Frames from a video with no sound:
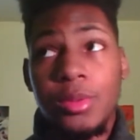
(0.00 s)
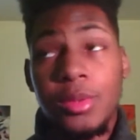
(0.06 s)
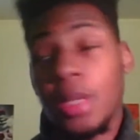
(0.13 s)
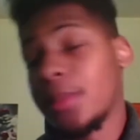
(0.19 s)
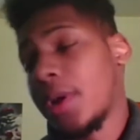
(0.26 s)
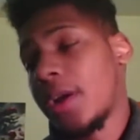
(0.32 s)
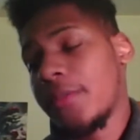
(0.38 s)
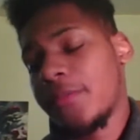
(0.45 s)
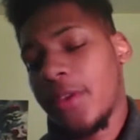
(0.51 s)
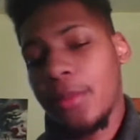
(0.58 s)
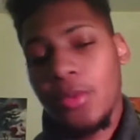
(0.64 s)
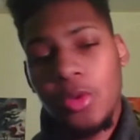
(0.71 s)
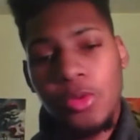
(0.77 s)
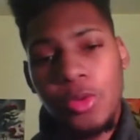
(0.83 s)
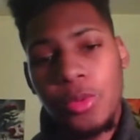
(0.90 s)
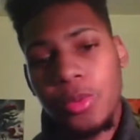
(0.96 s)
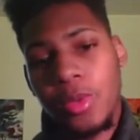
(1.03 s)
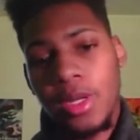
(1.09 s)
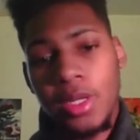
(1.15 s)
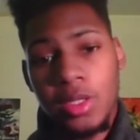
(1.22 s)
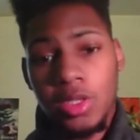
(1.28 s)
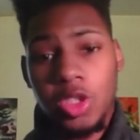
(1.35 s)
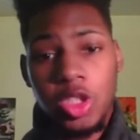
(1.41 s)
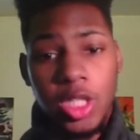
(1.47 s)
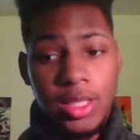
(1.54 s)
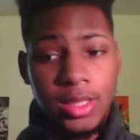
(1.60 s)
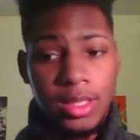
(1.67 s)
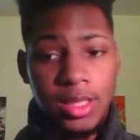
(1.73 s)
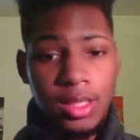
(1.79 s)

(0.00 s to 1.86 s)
Like my favorite YouTuber right now is Jesse.